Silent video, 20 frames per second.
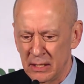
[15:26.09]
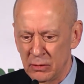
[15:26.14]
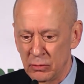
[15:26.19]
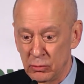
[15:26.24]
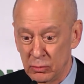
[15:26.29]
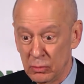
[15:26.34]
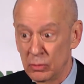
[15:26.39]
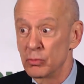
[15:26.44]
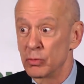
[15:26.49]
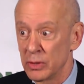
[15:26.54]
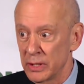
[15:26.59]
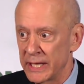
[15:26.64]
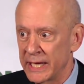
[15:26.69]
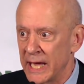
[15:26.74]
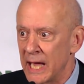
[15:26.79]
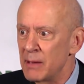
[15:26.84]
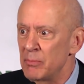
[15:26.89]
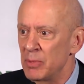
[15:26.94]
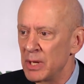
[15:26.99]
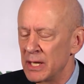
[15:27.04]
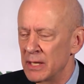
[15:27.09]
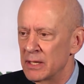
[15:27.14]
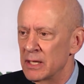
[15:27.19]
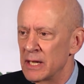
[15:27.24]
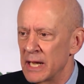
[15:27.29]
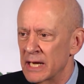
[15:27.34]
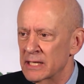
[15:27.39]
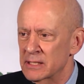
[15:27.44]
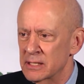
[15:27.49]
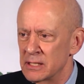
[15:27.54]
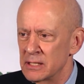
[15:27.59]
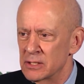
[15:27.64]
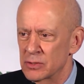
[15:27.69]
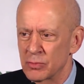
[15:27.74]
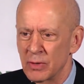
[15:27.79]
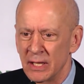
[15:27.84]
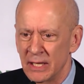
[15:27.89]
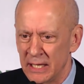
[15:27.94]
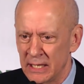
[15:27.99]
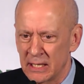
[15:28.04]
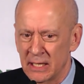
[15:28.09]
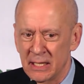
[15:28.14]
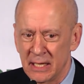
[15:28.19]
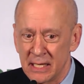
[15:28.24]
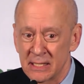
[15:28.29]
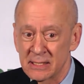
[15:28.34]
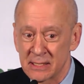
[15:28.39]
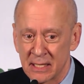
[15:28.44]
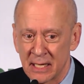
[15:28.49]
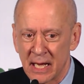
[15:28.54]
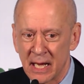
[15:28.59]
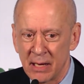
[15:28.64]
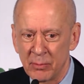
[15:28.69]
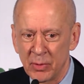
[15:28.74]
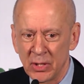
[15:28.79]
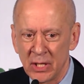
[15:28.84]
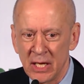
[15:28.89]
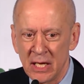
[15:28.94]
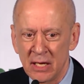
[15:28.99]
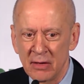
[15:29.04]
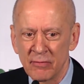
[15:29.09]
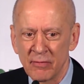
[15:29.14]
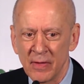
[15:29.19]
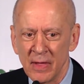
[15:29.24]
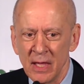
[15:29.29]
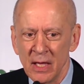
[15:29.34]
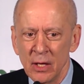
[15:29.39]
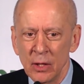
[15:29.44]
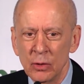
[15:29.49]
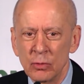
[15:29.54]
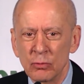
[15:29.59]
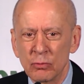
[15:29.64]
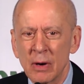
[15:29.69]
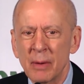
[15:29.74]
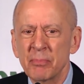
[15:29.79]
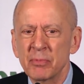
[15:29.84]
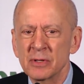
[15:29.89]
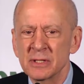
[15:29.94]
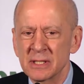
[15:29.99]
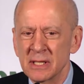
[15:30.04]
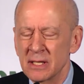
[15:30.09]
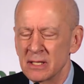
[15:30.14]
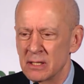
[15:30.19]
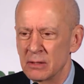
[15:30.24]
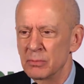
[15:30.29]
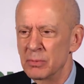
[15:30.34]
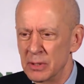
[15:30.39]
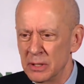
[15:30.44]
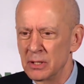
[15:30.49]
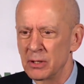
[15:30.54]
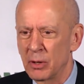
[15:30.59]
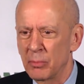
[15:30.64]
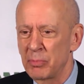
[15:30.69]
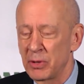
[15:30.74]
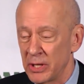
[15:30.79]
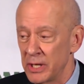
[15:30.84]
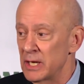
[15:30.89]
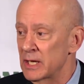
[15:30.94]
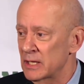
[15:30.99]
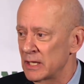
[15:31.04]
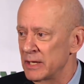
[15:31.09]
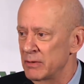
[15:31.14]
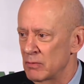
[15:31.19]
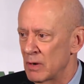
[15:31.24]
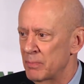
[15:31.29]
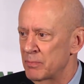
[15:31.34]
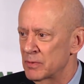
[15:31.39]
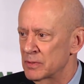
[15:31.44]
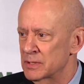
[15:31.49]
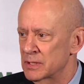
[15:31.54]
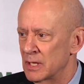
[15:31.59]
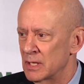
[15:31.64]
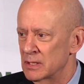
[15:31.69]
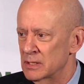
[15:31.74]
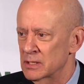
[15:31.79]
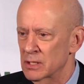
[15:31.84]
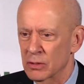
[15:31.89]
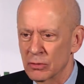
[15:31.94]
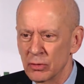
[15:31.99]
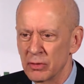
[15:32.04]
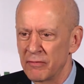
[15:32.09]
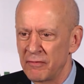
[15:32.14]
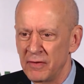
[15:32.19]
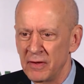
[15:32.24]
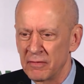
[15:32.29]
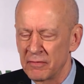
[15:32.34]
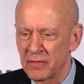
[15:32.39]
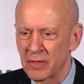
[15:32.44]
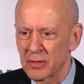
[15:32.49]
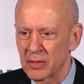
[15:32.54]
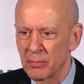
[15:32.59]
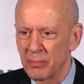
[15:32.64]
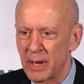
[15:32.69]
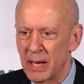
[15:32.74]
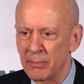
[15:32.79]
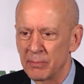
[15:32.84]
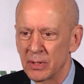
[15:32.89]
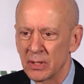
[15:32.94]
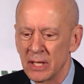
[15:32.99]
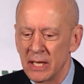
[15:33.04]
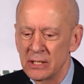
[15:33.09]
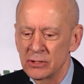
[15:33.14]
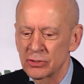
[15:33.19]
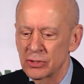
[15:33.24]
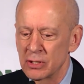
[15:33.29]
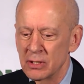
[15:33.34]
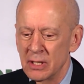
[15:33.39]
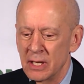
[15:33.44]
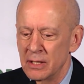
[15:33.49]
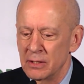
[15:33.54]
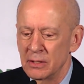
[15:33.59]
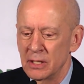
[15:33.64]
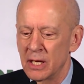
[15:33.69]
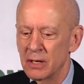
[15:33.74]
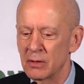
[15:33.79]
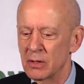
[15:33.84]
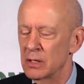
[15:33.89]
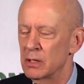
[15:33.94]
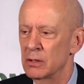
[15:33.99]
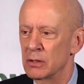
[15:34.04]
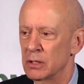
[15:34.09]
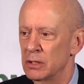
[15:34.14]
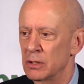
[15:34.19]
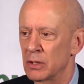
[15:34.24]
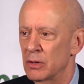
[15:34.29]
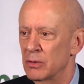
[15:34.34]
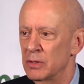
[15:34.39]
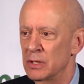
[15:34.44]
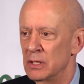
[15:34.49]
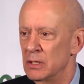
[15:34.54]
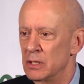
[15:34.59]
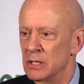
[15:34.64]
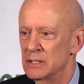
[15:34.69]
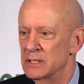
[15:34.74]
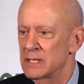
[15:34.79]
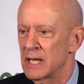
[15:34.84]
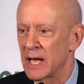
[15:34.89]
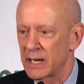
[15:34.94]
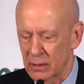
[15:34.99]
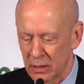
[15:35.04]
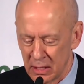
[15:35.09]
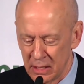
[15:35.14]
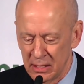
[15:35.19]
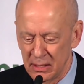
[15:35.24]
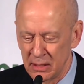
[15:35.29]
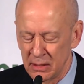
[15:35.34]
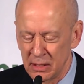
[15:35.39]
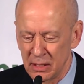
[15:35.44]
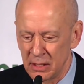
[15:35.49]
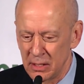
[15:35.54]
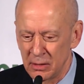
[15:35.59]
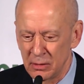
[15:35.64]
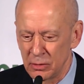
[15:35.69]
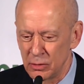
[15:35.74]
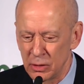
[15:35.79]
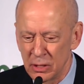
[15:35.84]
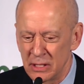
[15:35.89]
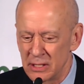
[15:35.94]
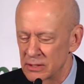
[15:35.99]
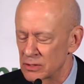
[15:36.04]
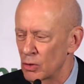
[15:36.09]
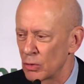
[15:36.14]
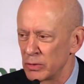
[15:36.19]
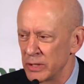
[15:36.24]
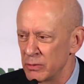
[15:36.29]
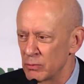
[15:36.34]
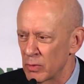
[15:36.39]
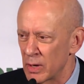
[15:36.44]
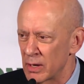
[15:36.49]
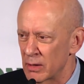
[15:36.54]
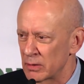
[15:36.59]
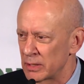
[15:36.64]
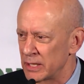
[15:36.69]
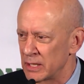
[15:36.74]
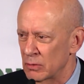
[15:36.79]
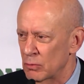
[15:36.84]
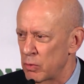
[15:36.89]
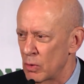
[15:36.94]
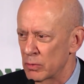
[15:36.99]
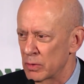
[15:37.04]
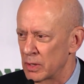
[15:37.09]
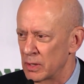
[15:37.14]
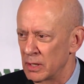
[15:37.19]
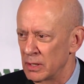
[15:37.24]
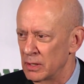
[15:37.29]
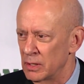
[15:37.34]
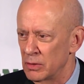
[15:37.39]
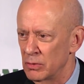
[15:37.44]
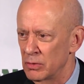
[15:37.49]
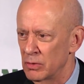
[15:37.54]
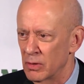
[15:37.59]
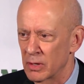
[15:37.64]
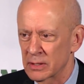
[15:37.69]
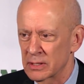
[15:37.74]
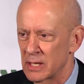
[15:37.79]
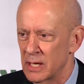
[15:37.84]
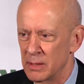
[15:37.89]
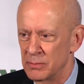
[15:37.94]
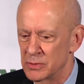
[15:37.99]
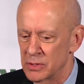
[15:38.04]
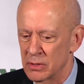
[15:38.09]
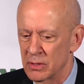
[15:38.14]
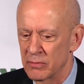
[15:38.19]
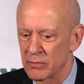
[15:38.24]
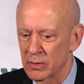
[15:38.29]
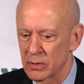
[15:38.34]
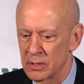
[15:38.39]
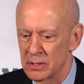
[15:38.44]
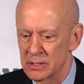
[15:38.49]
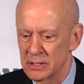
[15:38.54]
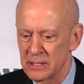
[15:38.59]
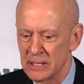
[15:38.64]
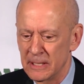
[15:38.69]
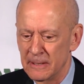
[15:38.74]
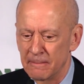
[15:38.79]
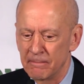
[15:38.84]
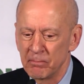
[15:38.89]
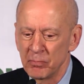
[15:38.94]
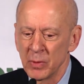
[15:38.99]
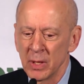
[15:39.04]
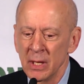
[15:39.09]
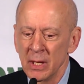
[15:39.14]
will again be in the next Israeli Knesset, I believe, who politically represents a good fifth of the population, and yet, he's only rarely quoted in the New York Times. You're never going to see him.